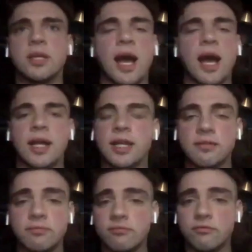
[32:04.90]
gotten it
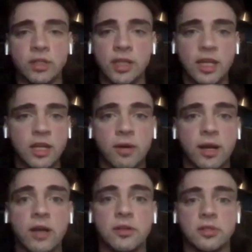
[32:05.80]
really
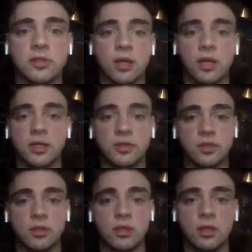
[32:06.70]
anywhere else,
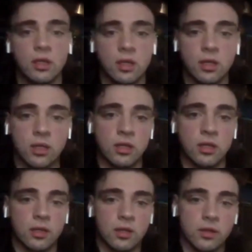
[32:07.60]
honestly.
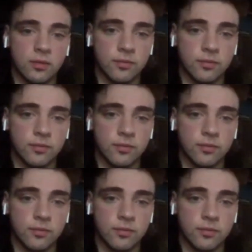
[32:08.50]
No.